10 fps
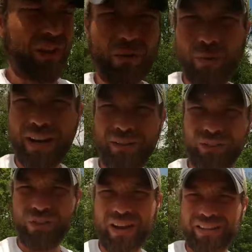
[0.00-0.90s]
so what
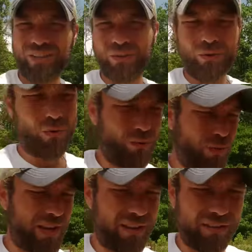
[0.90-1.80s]
else do i do
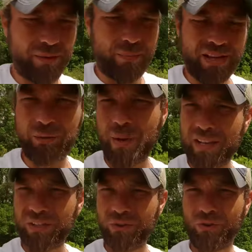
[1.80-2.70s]
when the best
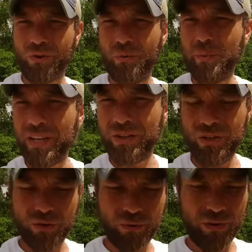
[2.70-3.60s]
pest control me and
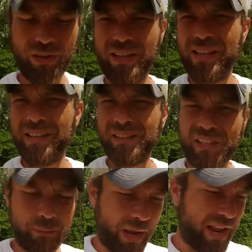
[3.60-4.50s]
you
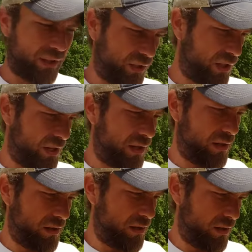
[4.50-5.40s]
sees pest
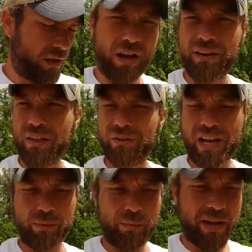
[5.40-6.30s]
another
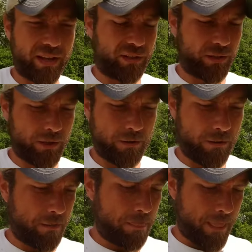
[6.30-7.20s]
type of pest
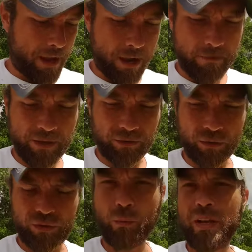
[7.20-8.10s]
um, there's,
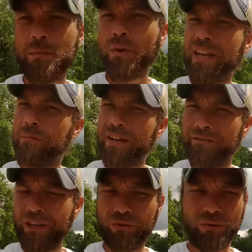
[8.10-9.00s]
there's, we can bring in
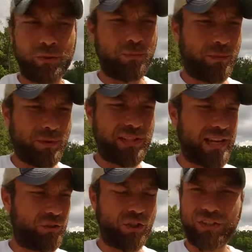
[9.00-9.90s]
beneficials
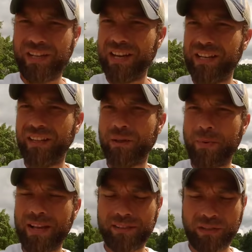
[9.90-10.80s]
besides just killing the
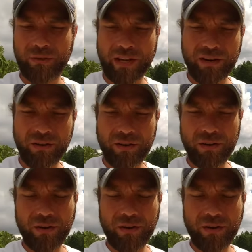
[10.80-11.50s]
pests that are there